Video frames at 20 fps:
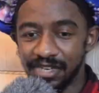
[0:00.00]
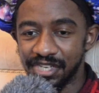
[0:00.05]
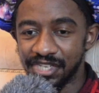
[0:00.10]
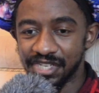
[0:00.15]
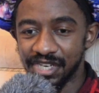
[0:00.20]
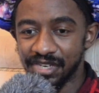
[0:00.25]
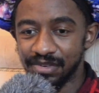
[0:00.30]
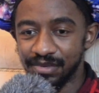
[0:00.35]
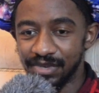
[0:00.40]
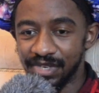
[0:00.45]

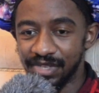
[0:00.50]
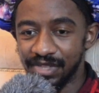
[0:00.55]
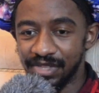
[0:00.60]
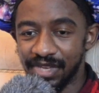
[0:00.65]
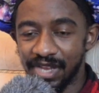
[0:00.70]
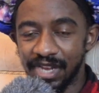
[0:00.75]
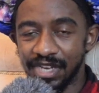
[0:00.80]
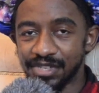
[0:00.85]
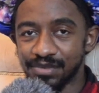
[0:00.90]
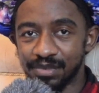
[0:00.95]
genuinely,
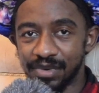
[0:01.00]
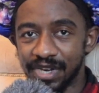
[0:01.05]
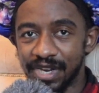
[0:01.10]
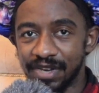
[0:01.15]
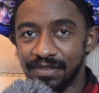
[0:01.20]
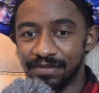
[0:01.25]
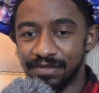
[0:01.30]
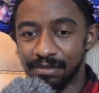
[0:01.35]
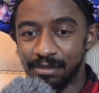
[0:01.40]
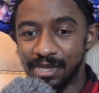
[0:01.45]
the
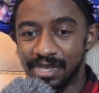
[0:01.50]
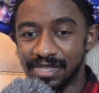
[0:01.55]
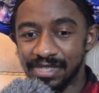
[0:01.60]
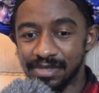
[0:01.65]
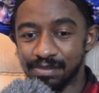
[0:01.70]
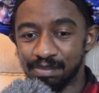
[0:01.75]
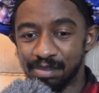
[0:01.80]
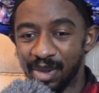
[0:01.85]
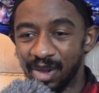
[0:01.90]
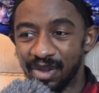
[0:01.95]
H1n for me
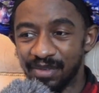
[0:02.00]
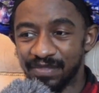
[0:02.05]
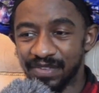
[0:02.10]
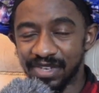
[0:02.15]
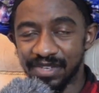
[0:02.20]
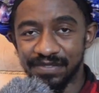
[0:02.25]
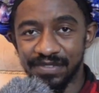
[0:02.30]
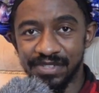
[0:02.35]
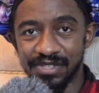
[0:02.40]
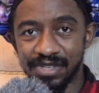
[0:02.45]
is
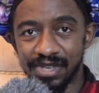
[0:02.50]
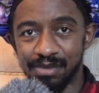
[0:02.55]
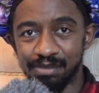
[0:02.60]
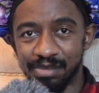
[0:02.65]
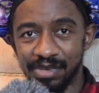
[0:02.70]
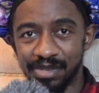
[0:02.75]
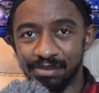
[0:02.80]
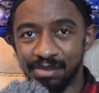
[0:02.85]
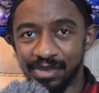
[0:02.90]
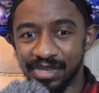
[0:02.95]
perfect for
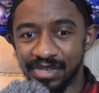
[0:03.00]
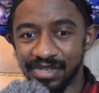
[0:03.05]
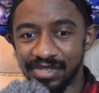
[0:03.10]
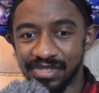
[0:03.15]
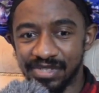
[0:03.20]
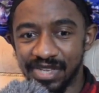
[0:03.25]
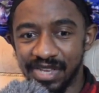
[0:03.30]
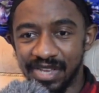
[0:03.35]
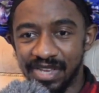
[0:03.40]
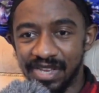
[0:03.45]
sampling
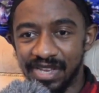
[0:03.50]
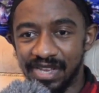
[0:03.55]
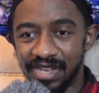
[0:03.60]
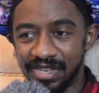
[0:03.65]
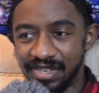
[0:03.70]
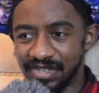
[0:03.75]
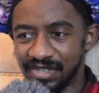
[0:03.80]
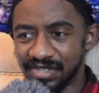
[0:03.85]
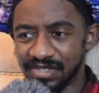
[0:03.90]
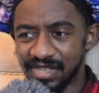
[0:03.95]
because
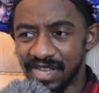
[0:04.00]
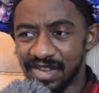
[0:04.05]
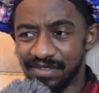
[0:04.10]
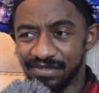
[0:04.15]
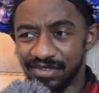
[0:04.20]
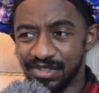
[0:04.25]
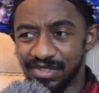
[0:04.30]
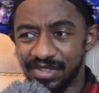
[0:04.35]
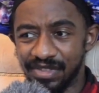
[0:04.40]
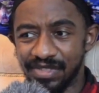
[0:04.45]
it does
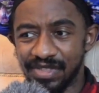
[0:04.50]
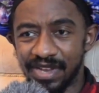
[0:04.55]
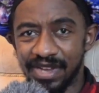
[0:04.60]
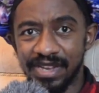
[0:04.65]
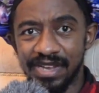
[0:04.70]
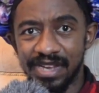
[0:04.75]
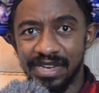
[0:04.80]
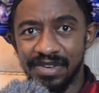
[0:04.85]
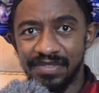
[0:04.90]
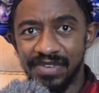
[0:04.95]
everything that
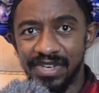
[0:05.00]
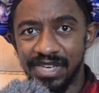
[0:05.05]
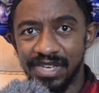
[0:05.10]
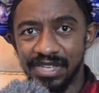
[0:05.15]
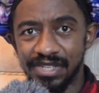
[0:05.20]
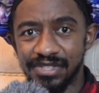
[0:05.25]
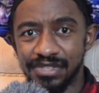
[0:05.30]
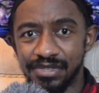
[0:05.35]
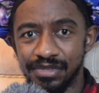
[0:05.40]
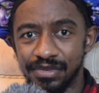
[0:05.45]
I kind of need
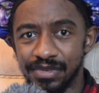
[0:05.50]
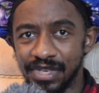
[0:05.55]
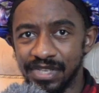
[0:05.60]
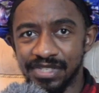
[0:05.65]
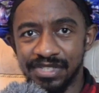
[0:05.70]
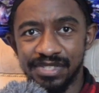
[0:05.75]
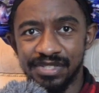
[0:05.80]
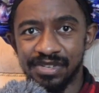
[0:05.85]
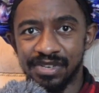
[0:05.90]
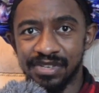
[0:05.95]
it to.
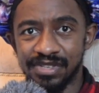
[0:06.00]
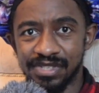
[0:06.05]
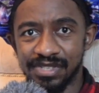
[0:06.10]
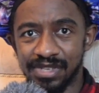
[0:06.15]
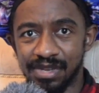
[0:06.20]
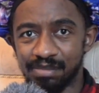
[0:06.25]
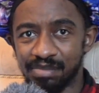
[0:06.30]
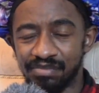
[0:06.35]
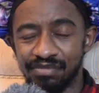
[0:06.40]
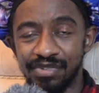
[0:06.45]
It
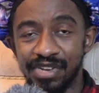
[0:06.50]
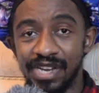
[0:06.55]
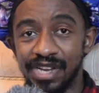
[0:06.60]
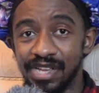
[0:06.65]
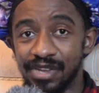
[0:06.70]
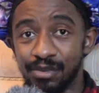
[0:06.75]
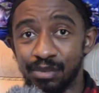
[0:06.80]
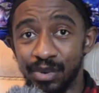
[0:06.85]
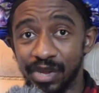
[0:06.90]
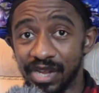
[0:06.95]
starts up
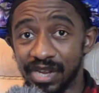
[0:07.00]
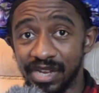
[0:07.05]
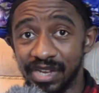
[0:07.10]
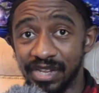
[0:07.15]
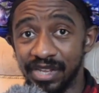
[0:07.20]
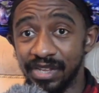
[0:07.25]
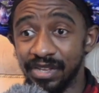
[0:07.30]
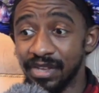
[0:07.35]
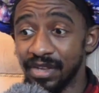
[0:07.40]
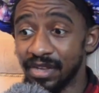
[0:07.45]
really
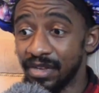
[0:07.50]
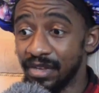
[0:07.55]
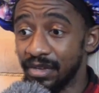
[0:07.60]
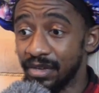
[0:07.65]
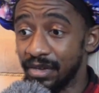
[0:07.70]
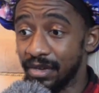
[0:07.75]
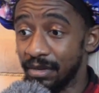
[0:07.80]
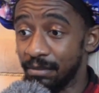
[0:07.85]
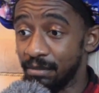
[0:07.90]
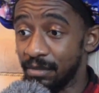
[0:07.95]
quickly.
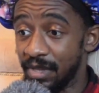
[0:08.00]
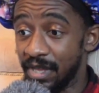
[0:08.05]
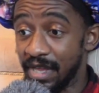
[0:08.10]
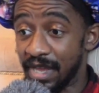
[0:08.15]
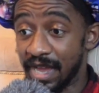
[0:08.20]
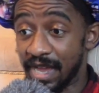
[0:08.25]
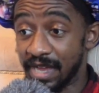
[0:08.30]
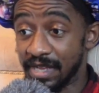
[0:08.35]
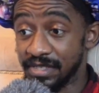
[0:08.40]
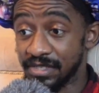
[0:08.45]

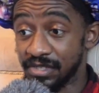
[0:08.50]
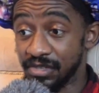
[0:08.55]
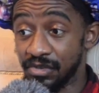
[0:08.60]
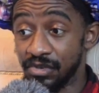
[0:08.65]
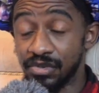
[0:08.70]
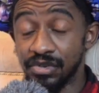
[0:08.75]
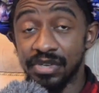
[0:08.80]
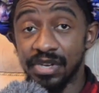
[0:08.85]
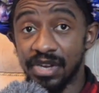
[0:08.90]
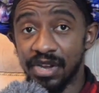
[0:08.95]
It has
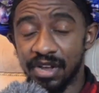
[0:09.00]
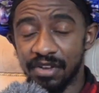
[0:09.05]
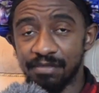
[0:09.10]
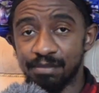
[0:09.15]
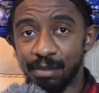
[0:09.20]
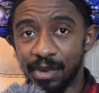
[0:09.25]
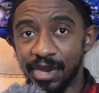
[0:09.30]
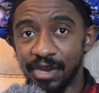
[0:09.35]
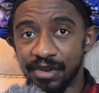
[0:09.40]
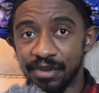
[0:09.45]
good
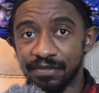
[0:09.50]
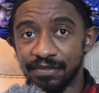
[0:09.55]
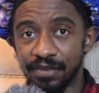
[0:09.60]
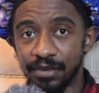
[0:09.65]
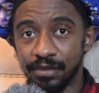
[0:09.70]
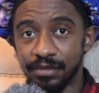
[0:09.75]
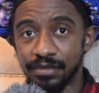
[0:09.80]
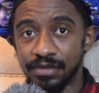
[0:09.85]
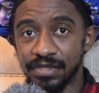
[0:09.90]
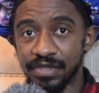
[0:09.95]
enough
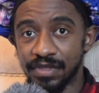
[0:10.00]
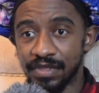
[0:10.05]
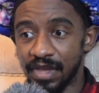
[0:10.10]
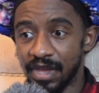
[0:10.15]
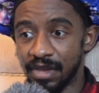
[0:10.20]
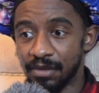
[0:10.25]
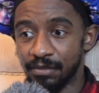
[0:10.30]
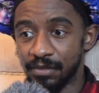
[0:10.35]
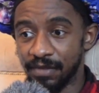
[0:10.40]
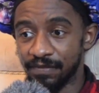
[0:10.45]
microphones
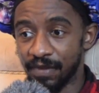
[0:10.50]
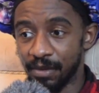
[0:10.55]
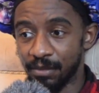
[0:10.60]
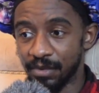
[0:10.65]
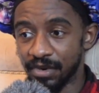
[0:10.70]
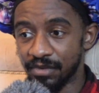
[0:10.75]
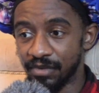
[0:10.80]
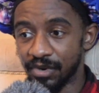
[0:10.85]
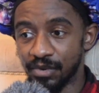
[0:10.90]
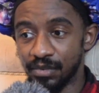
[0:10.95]
that if I
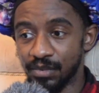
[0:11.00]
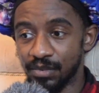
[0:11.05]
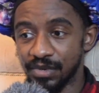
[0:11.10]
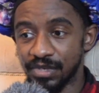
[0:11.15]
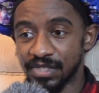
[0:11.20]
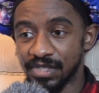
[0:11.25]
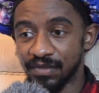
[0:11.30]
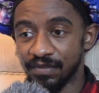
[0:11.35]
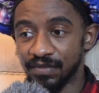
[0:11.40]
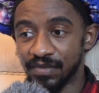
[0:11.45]
want to
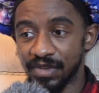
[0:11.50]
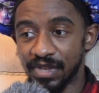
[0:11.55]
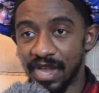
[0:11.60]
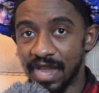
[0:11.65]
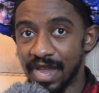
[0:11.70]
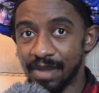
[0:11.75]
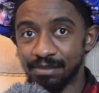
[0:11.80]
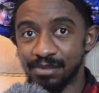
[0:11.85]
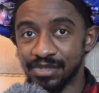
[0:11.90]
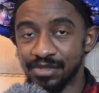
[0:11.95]
record something,
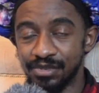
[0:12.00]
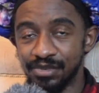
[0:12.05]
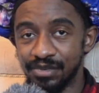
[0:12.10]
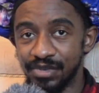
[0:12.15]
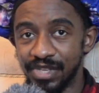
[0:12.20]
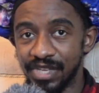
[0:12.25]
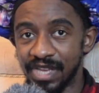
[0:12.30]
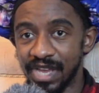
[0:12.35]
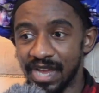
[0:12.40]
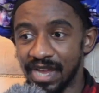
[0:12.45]
I
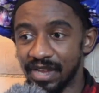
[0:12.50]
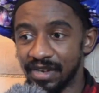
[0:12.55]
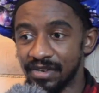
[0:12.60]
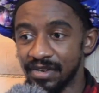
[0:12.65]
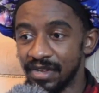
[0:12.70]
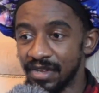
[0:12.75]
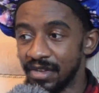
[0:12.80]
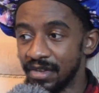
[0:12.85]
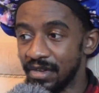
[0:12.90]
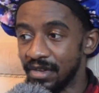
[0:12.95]
absolutely can.